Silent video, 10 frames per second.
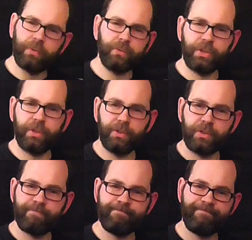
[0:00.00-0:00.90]
not
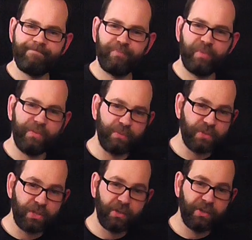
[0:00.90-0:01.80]
charge? If it was
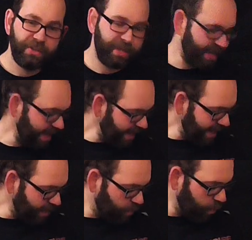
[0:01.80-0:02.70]
charge,
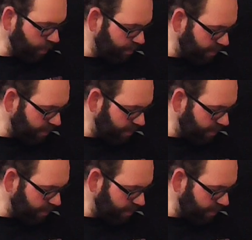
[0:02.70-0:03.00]
it would